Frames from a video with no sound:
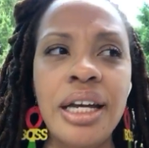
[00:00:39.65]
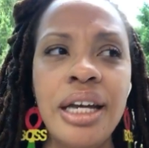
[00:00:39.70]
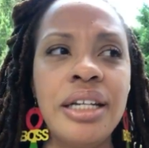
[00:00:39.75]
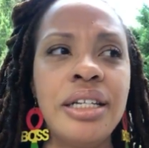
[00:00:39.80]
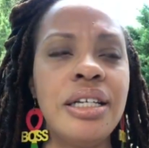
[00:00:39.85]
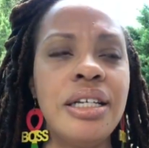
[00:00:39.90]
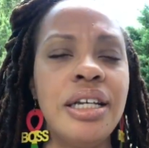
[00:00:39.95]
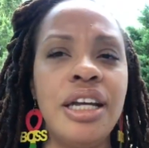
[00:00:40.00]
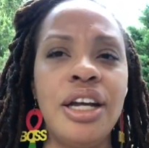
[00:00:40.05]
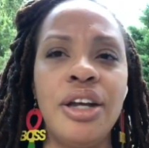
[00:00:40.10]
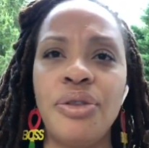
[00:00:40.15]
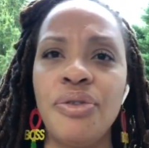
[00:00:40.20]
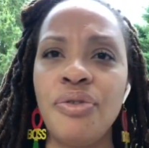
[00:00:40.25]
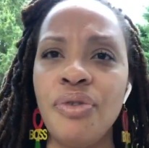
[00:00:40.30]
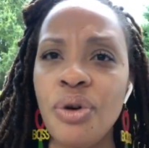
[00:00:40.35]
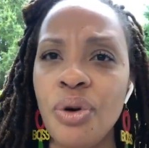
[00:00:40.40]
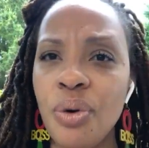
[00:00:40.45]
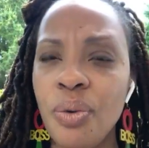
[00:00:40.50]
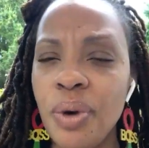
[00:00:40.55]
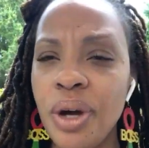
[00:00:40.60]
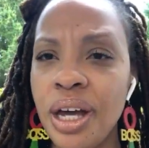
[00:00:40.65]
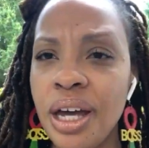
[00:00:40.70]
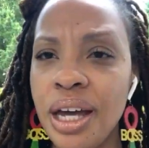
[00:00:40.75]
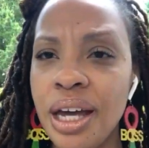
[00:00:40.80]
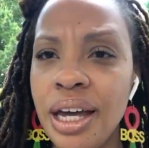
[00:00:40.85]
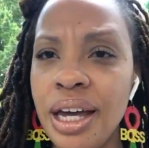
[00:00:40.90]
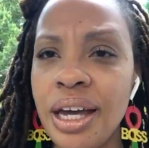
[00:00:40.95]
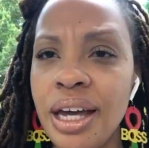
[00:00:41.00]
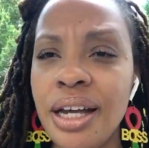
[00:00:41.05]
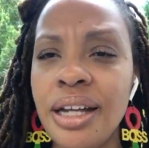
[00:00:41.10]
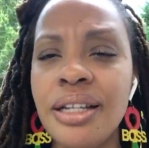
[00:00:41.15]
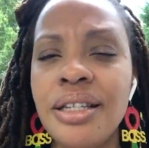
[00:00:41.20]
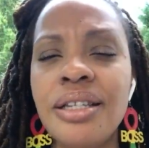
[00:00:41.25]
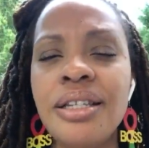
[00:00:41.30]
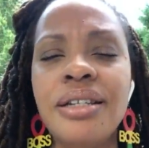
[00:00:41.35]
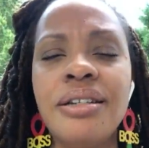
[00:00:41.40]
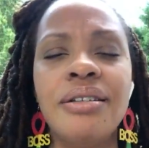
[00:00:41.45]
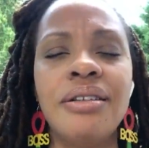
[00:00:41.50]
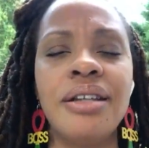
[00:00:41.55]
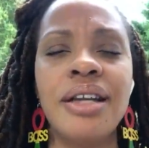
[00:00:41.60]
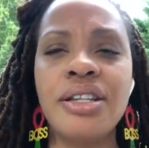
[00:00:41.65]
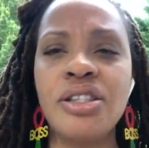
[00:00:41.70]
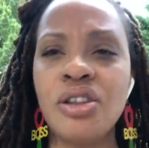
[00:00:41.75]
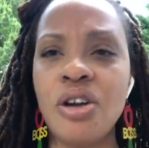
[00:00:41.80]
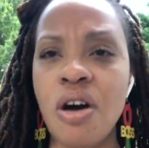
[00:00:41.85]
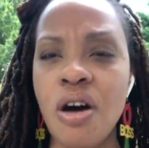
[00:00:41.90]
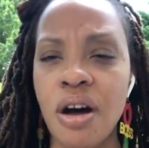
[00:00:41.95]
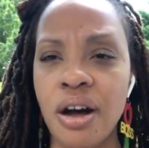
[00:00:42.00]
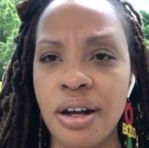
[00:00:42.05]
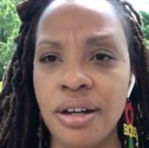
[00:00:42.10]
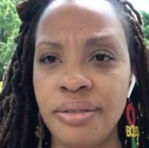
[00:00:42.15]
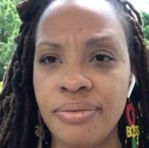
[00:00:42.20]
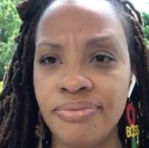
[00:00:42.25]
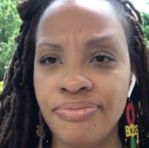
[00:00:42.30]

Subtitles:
to get through it. Let's talk.